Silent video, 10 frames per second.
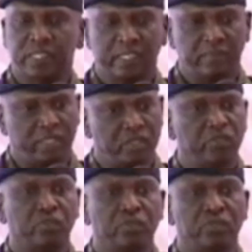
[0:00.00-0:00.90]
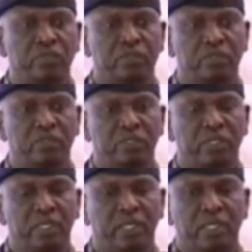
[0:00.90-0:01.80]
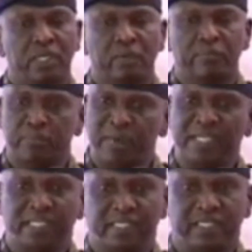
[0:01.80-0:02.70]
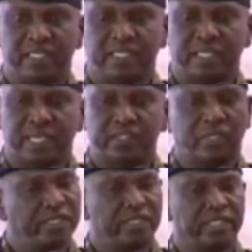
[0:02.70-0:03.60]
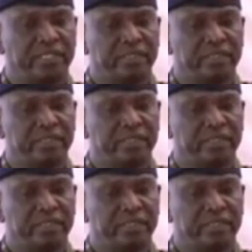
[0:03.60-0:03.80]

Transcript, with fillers: Number two, budget cattle rustling.